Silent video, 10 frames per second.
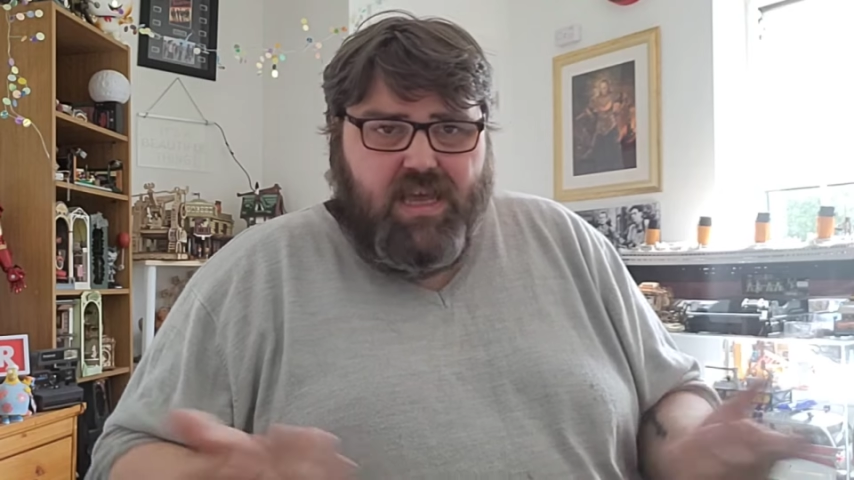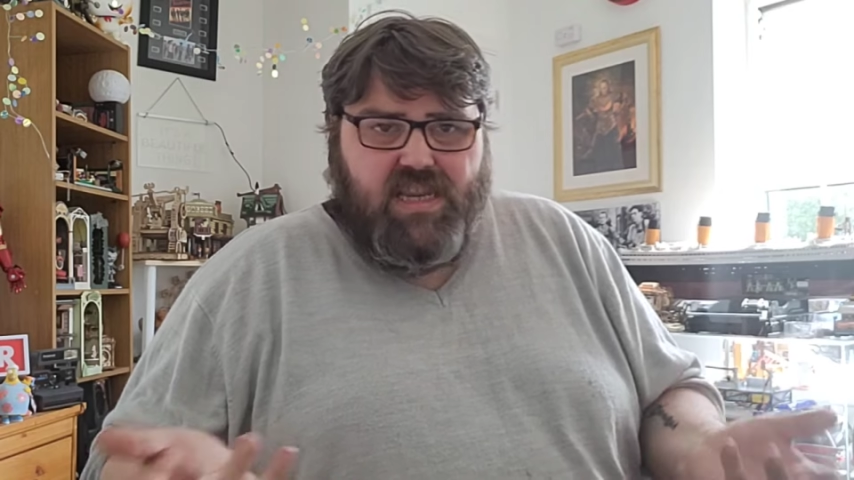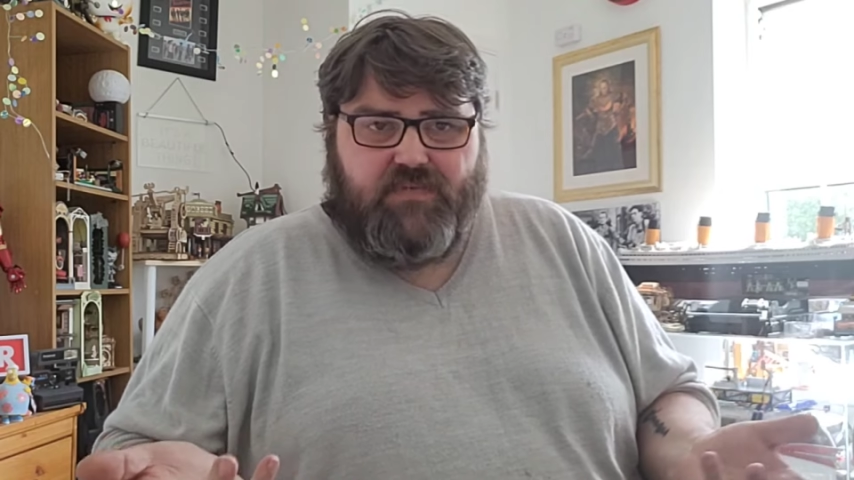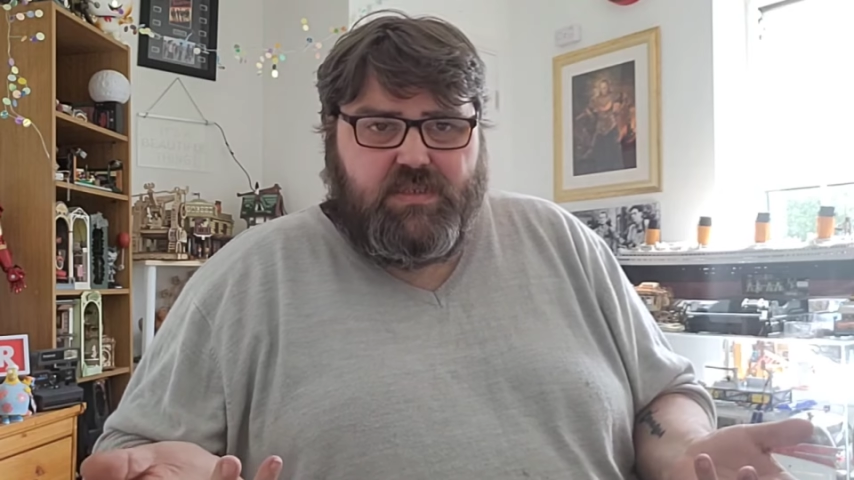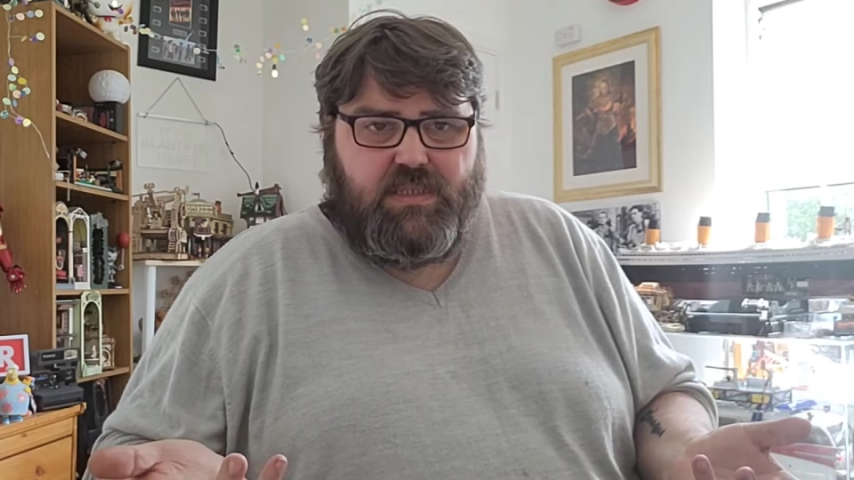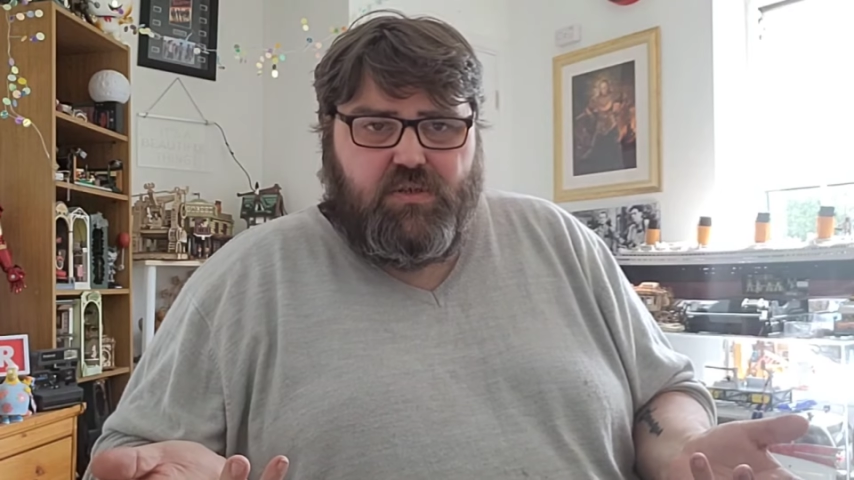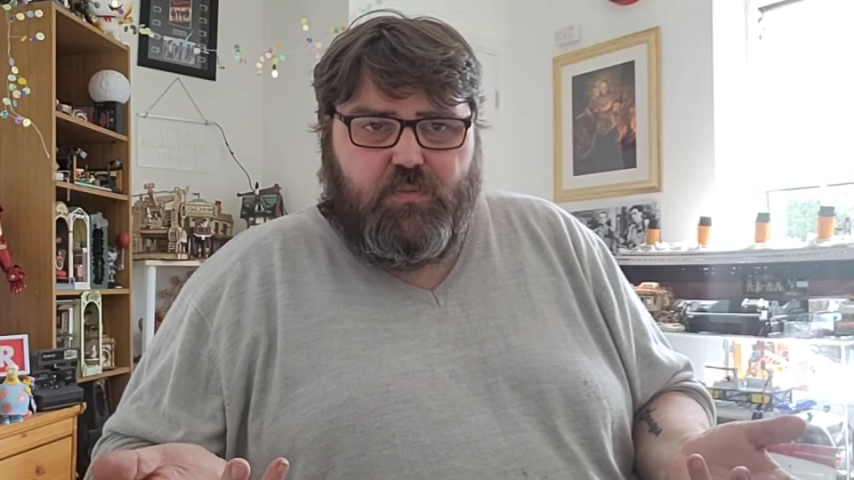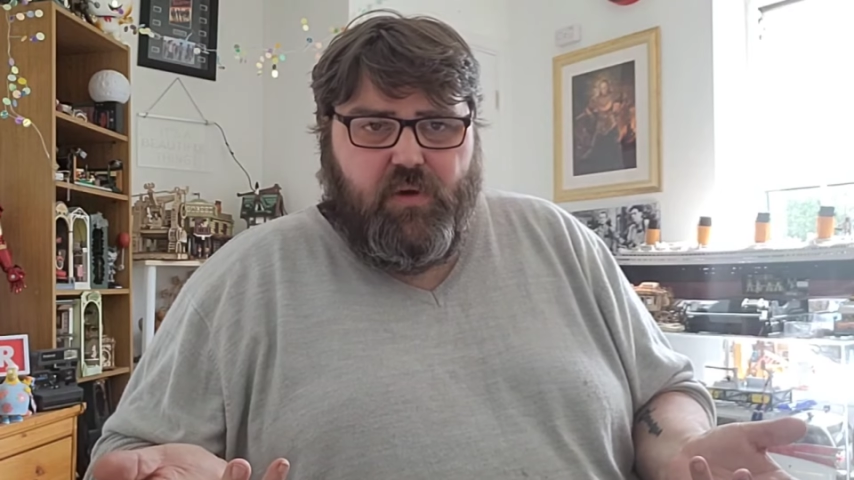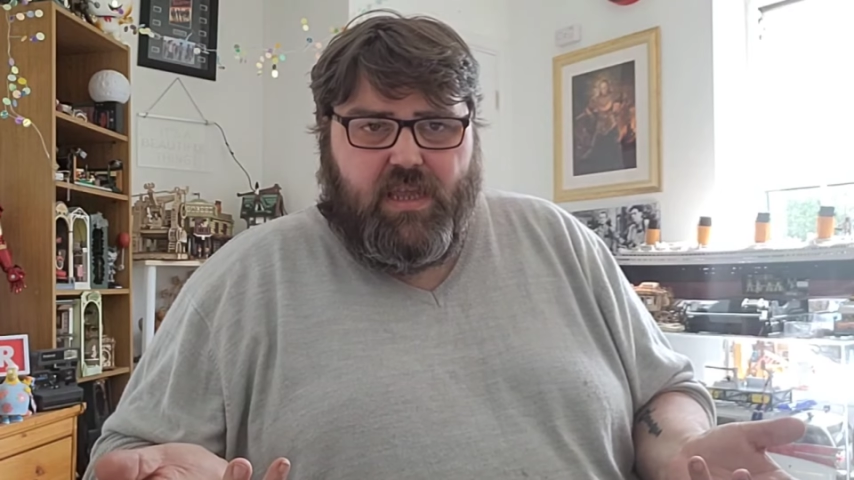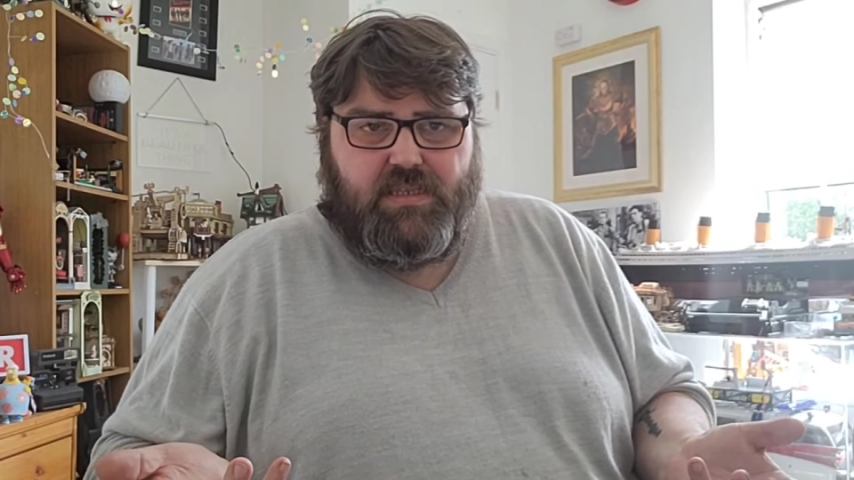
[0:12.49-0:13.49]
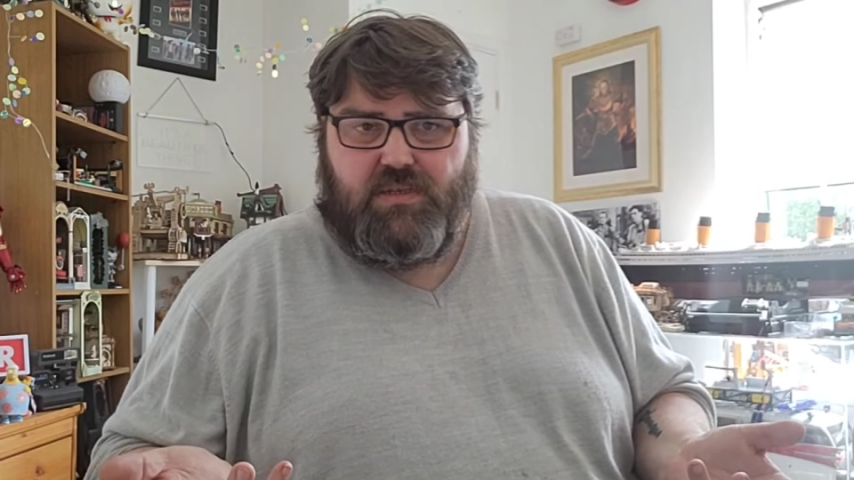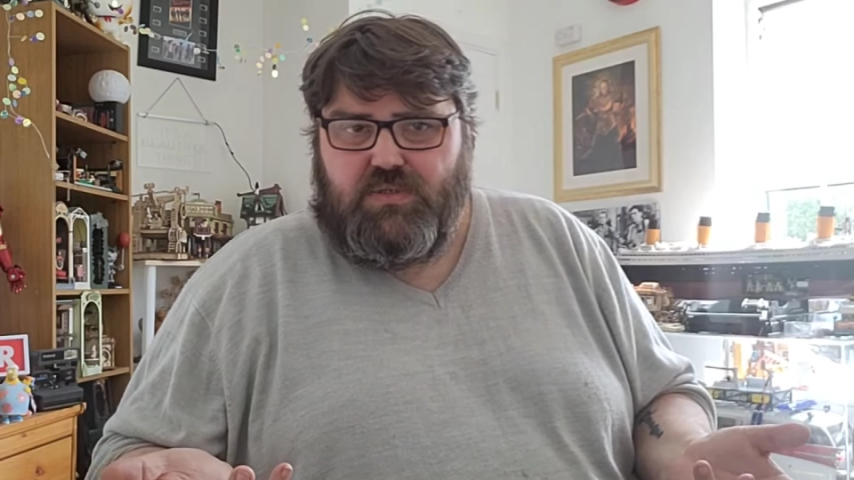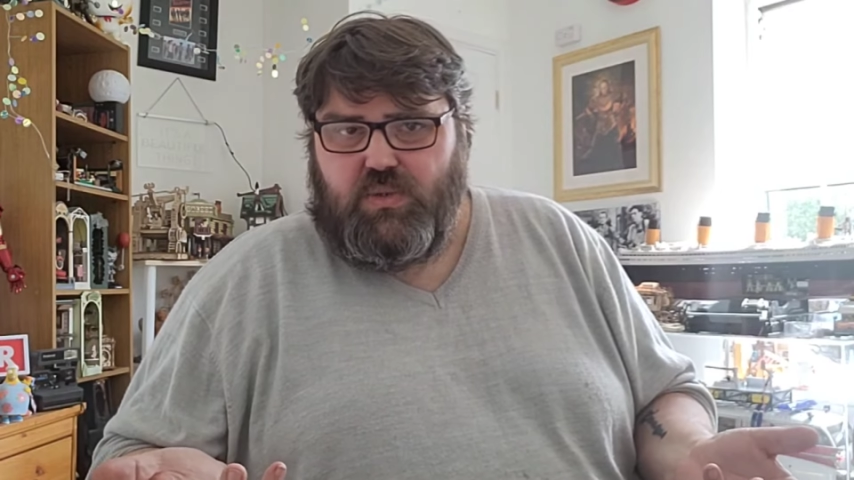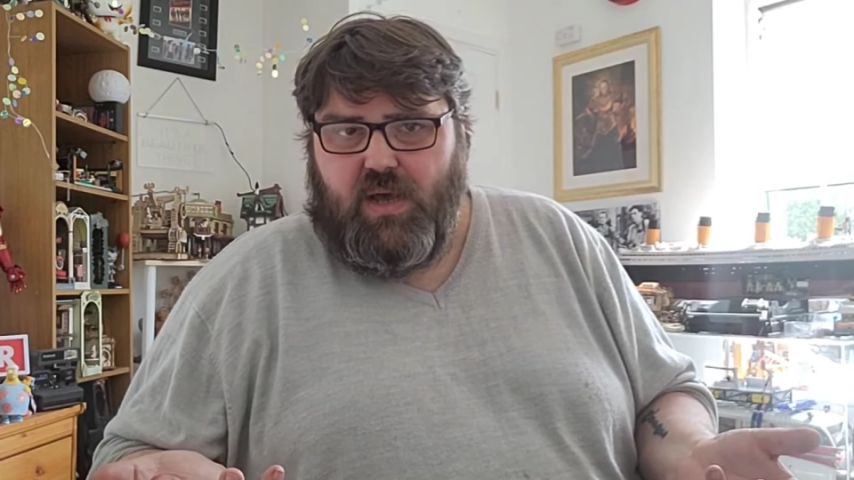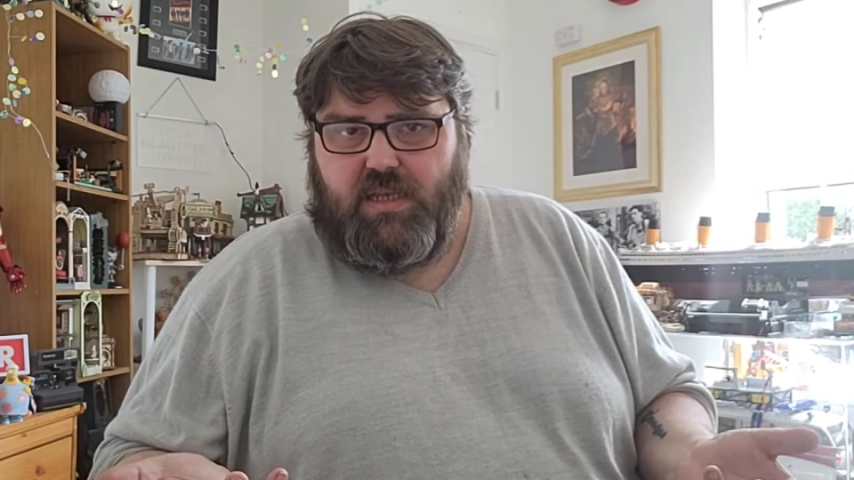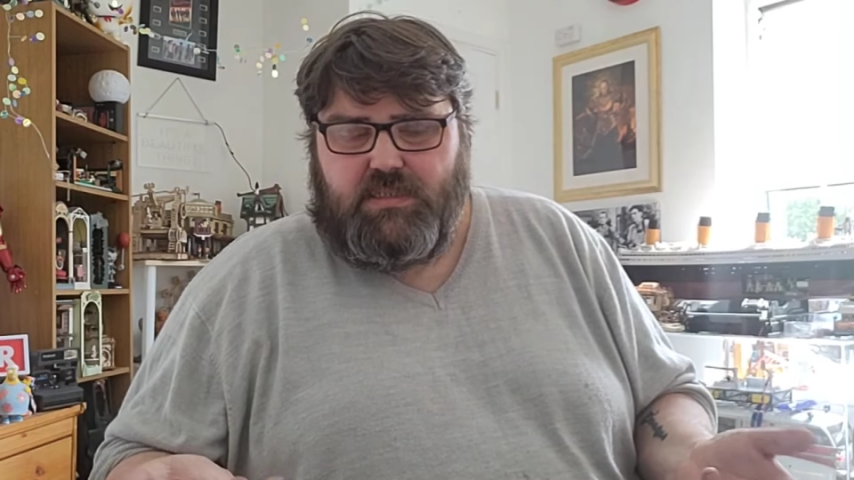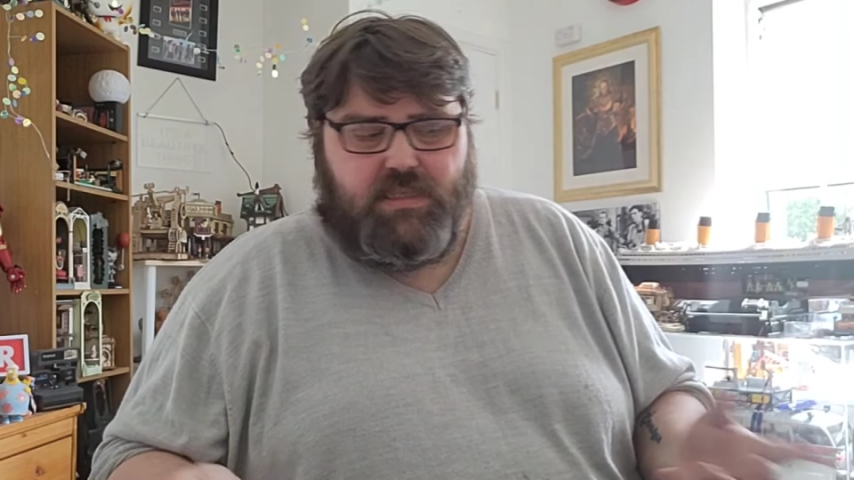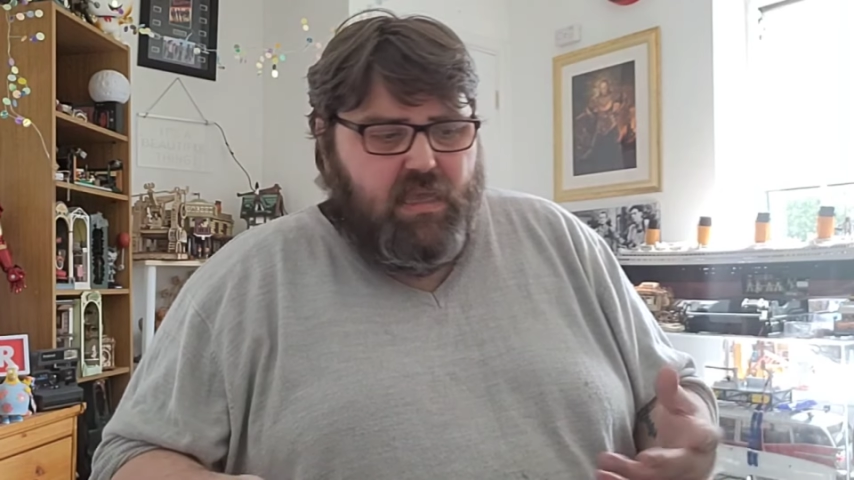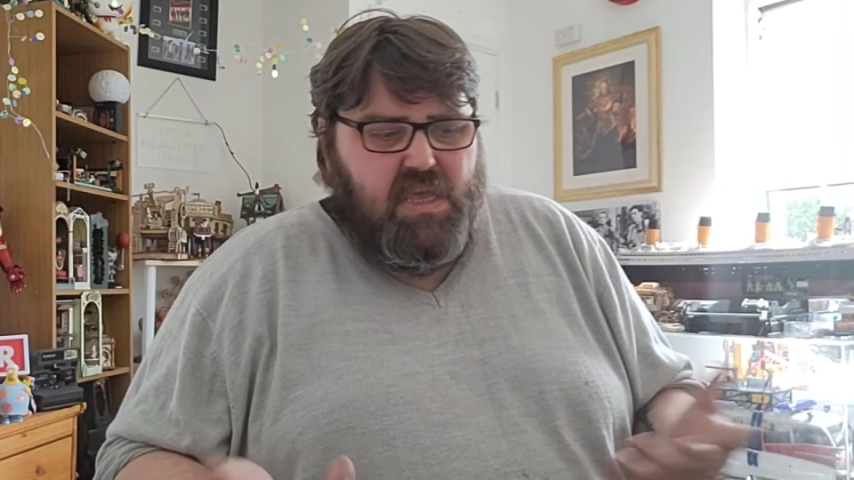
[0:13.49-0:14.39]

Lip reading: And if it's a new brand, new to us,